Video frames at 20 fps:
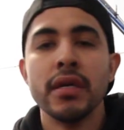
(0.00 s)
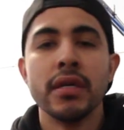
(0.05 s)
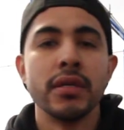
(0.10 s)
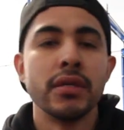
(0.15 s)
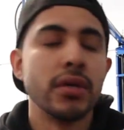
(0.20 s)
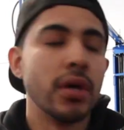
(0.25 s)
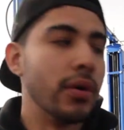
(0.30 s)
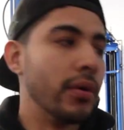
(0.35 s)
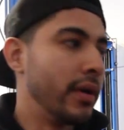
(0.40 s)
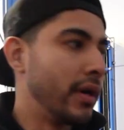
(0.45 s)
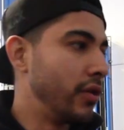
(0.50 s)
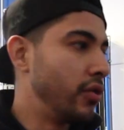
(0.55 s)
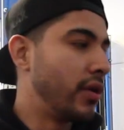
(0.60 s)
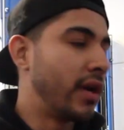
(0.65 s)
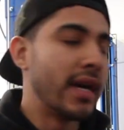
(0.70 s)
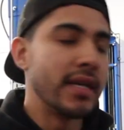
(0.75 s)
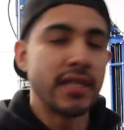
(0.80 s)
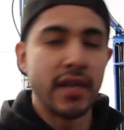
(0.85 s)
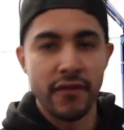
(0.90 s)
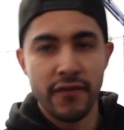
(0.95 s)
So you
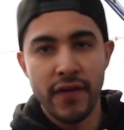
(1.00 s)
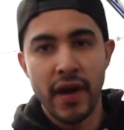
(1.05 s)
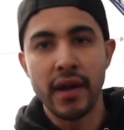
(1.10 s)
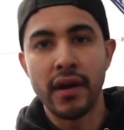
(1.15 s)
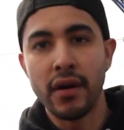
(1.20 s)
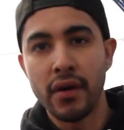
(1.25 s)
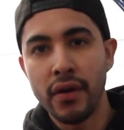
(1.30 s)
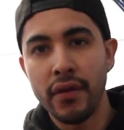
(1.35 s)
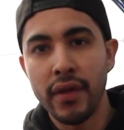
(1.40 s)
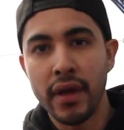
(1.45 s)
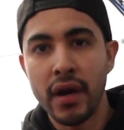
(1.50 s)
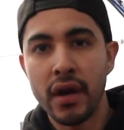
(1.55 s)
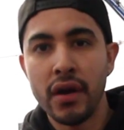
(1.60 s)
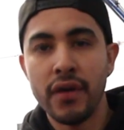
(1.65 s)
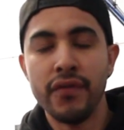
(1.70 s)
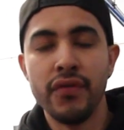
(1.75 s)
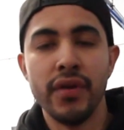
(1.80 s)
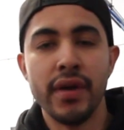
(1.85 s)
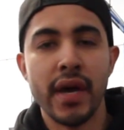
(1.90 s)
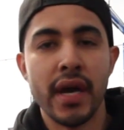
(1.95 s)
guys can find it all there
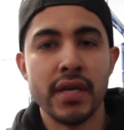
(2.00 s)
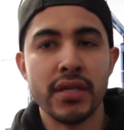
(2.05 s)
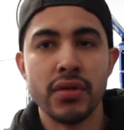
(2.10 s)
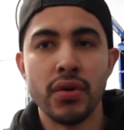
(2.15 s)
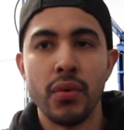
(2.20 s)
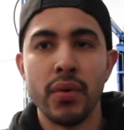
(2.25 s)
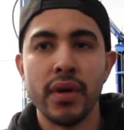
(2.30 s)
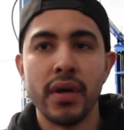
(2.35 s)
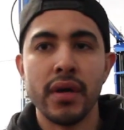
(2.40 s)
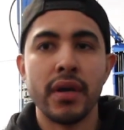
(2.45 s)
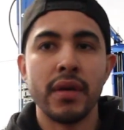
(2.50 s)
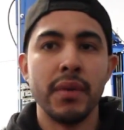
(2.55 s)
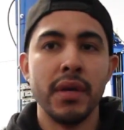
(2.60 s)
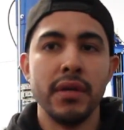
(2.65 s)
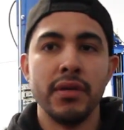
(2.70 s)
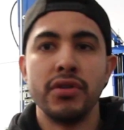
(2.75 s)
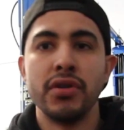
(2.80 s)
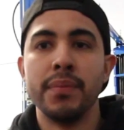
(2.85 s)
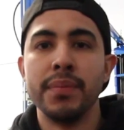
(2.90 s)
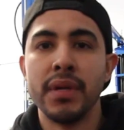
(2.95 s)
if you guys don't wanna be
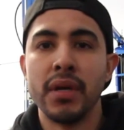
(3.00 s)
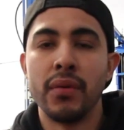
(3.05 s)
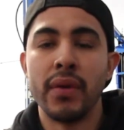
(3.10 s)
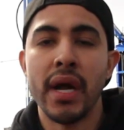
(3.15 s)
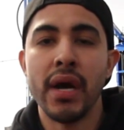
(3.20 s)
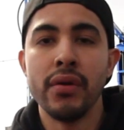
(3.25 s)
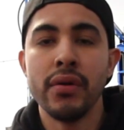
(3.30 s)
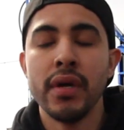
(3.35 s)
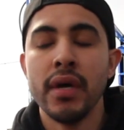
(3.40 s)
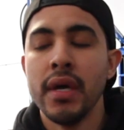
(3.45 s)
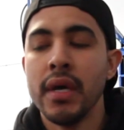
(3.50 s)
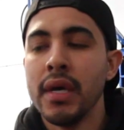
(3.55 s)
jumping around.